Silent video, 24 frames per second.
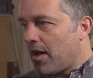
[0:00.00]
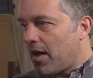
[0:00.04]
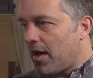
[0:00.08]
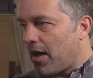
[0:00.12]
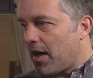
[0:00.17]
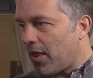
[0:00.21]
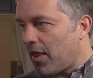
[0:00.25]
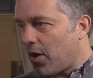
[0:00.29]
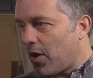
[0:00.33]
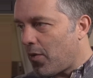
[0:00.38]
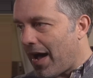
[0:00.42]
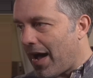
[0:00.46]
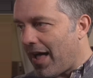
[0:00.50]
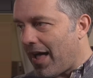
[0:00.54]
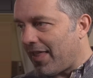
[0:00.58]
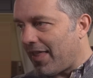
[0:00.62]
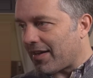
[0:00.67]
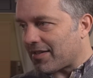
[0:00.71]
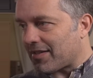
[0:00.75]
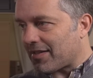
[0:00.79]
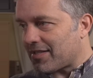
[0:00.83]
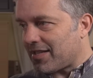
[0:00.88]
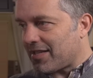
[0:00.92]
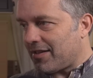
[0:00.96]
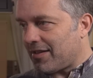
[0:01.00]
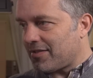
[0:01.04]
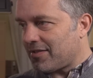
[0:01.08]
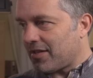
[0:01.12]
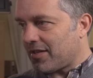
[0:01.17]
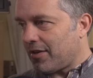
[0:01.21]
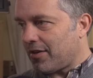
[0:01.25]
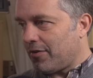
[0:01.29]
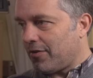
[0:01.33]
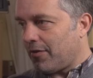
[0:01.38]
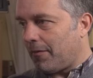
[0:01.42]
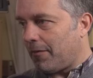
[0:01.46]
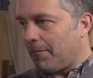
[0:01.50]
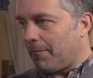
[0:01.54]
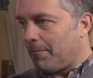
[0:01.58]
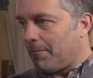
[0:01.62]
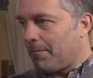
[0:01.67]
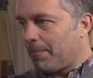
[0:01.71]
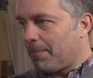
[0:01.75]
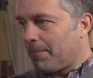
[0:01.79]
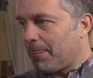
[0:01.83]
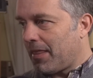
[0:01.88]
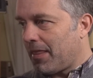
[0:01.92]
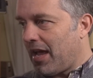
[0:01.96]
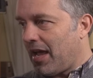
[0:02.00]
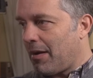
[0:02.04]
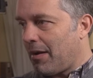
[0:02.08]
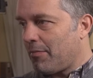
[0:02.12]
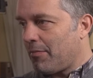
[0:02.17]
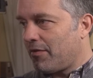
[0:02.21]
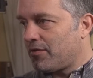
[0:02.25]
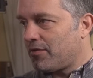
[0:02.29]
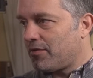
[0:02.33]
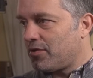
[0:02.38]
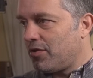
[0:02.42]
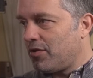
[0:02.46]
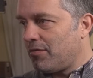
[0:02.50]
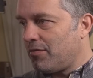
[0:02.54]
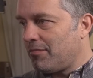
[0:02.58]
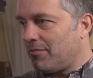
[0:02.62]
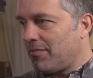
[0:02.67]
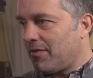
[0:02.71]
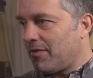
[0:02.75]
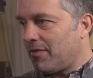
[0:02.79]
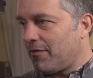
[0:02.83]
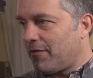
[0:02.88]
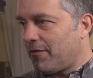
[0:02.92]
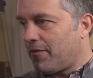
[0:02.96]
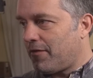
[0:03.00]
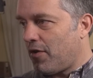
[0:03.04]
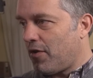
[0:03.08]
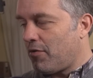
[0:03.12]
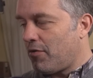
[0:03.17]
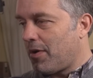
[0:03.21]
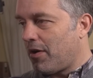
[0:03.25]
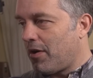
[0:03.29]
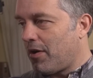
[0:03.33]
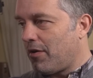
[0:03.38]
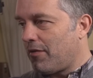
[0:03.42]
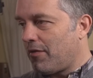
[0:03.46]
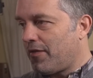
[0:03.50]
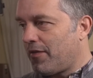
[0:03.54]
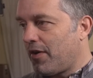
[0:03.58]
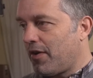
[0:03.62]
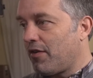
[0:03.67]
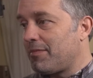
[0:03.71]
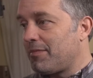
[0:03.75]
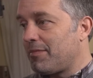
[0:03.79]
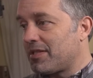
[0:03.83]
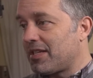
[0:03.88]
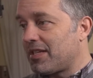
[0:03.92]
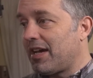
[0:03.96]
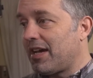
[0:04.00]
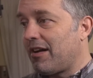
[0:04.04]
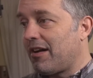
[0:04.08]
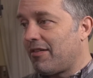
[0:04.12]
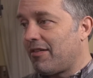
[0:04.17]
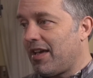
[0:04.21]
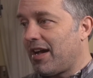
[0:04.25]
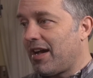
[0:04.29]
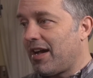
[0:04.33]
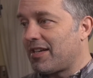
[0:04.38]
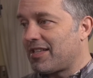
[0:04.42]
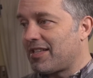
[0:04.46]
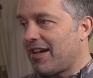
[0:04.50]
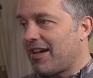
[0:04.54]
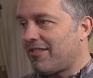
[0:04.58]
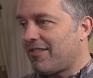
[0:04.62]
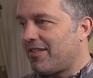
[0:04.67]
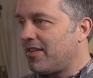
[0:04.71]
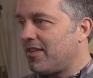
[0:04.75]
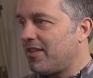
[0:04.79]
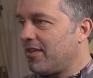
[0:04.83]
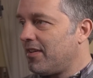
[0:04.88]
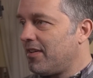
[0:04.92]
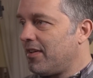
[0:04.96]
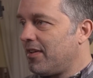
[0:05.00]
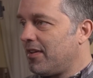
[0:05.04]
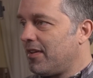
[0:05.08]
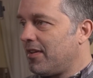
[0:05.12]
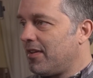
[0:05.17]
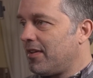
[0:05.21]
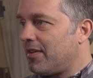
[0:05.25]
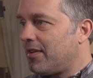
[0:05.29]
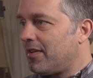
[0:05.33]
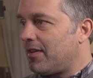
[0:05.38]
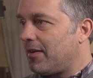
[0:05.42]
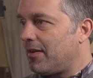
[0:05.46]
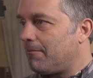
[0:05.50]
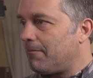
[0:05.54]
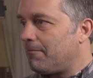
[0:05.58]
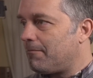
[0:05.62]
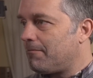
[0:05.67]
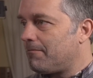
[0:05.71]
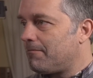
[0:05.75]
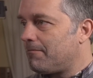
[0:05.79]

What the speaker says: Hello, Alex. How's it going? Hammer of Doom, FOMO, fear of missing out. Yeah, exactly. Yep.